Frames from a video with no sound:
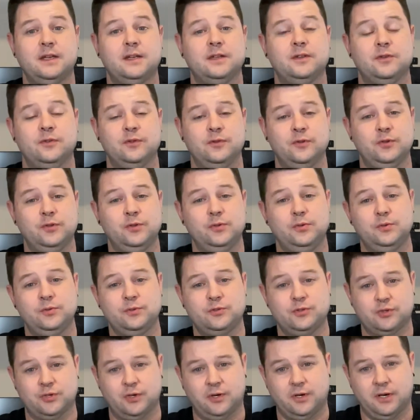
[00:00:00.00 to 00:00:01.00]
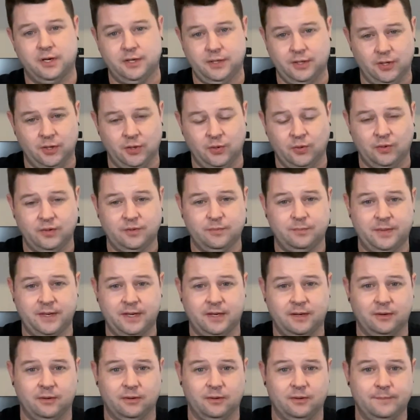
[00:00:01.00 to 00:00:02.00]
new charred oaked
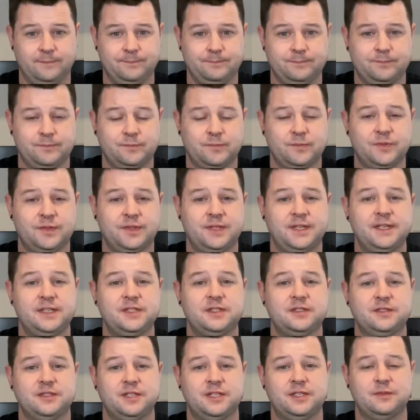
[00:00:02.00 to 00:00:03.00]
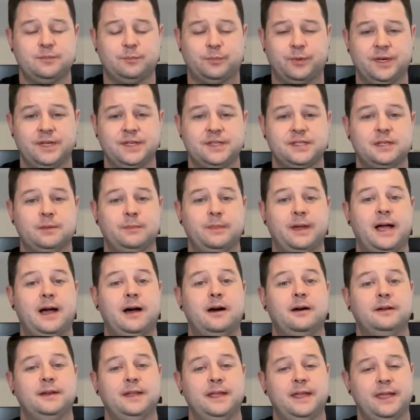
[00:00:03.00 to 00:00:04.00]
barrel. This just brings
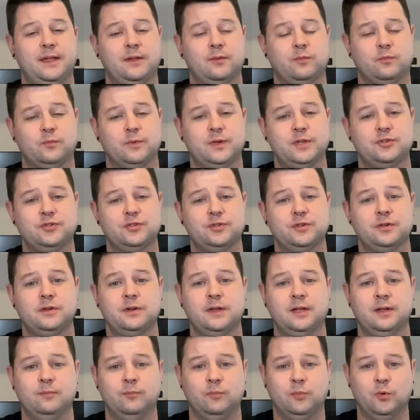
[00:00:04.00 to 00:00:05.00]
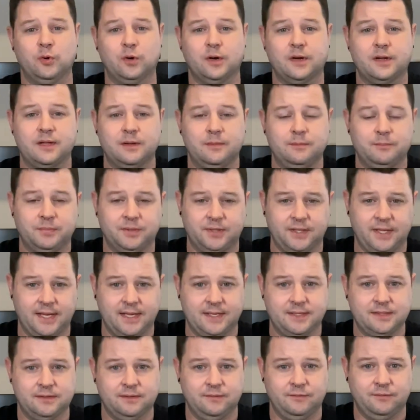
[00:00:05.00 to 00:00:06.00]
about a richer and more
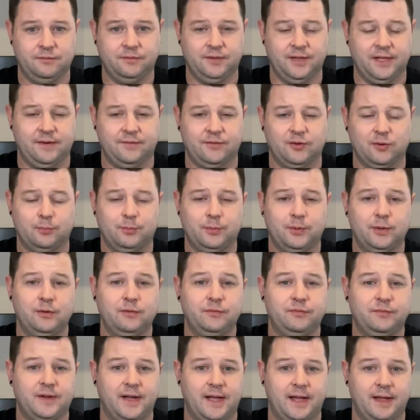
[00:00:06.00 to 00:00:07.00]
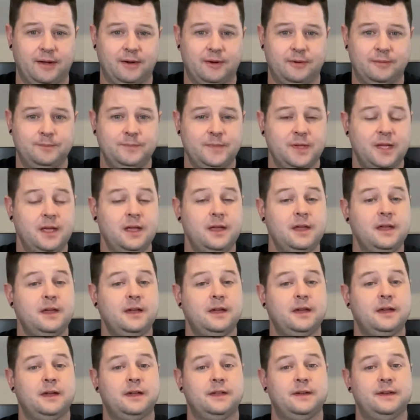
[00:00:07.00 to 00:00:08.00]
complex flavor profile.
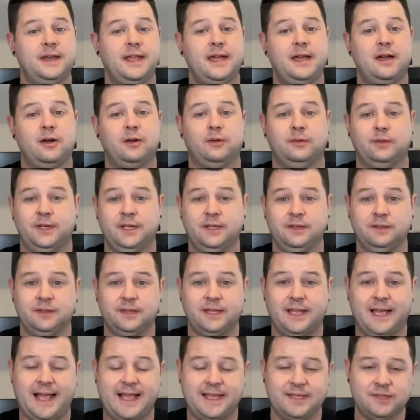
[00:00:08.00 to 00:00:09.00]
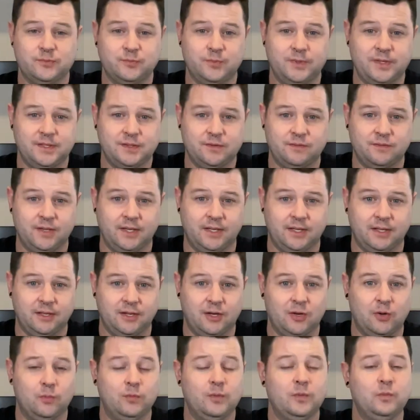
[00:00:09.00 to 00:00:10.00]
Now, in last week's
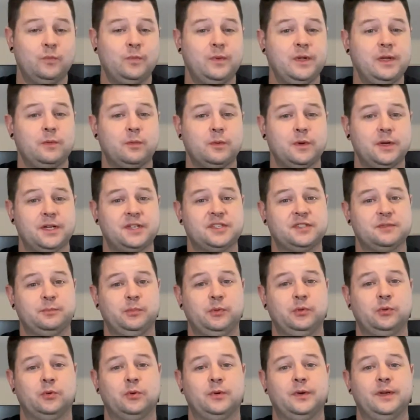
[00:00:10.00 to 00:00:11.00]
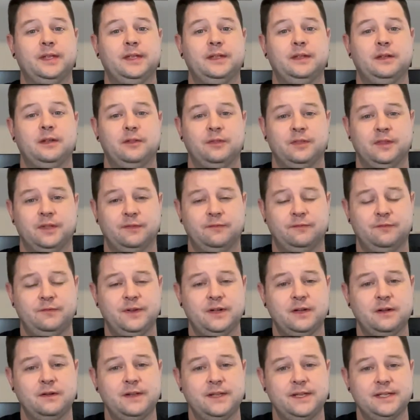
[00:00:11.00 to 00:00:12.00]
video, when we were exploring the
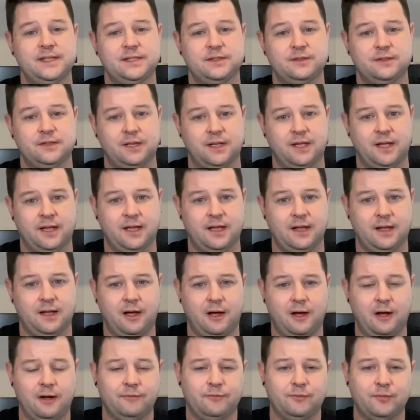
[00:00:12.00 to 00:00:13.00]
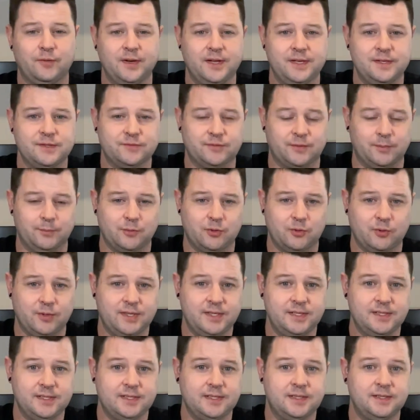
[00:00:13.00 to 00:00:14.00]
various offerings from
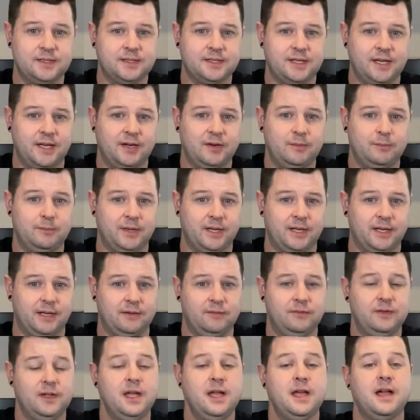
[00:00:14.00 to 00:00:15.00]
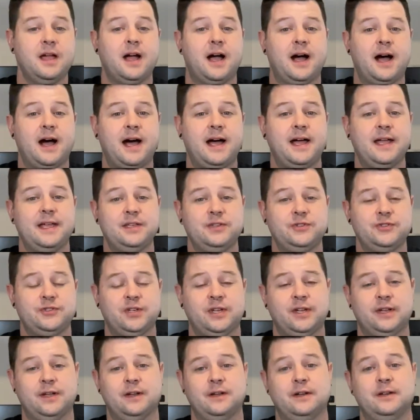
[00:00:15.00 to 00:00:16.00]
Crittenden's Cut Above, I
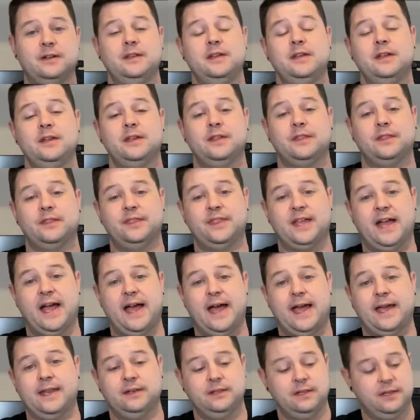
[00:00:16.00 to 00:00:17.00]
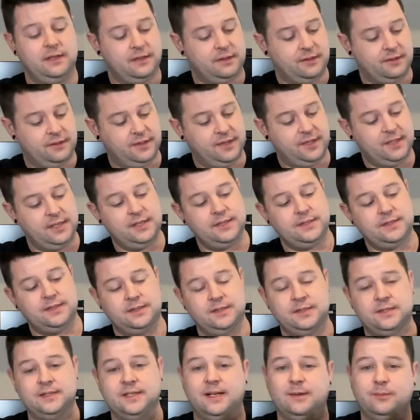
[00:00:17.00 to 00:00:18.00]
shared that this
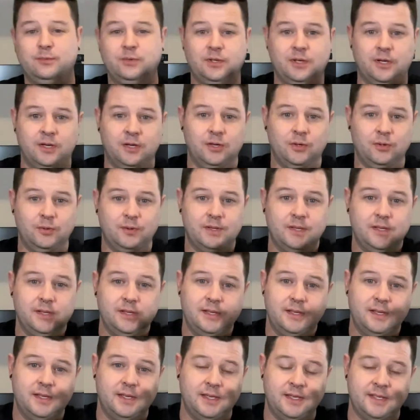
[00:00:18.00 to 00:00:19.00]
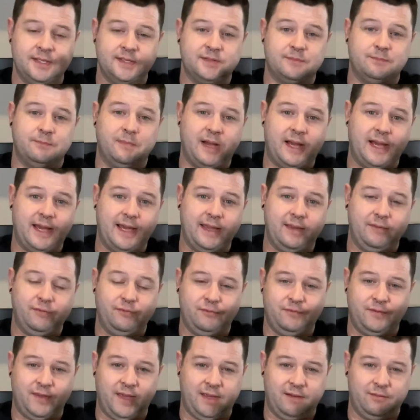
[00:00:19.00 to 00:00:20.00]
double oak is my
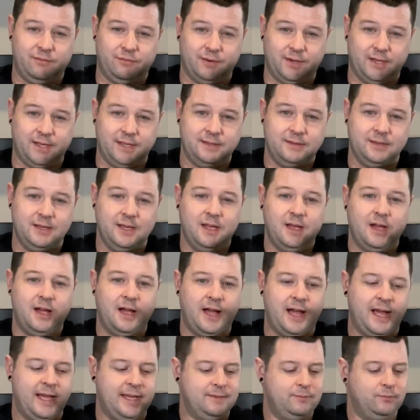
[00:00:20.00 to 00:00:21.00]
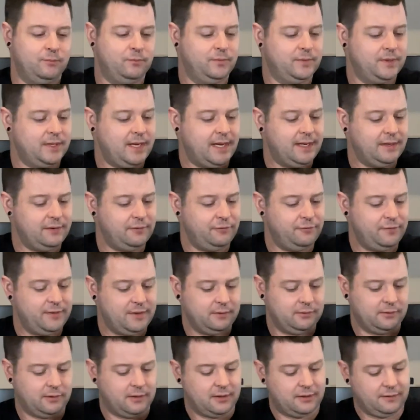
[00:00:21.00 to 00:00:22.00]
favorite. I kind of
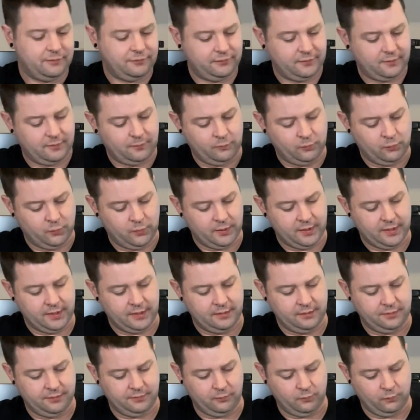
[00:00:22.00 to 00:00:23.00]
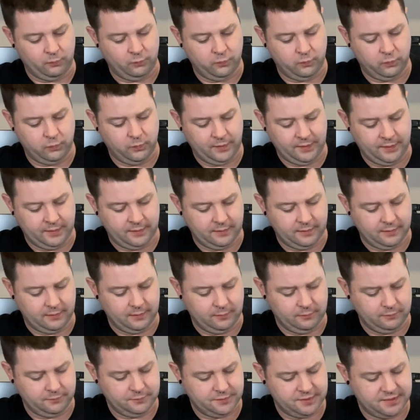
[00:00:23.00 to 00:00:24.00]
fell off with
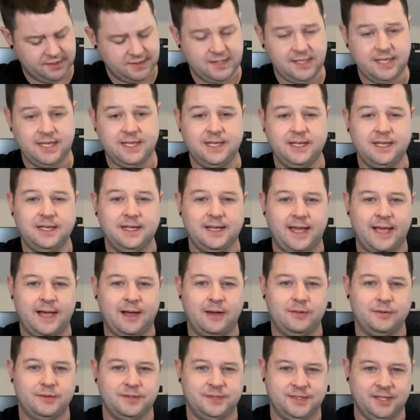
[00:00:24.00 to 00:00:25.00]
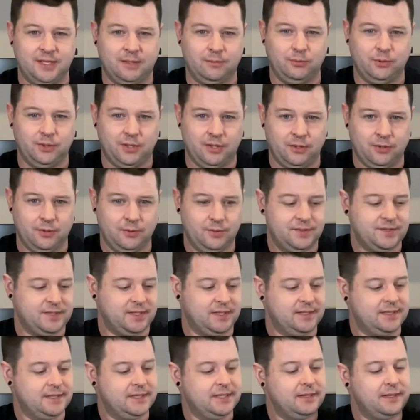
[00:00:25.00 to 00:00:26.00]
seeking out double oaks
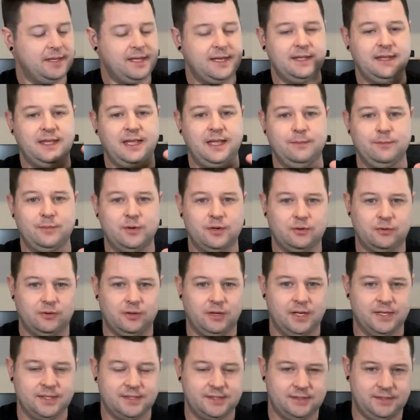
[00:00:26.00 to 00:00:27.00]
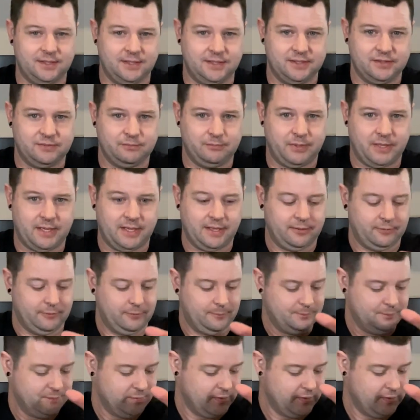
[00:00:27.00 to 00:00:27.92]
until I came across this bottle.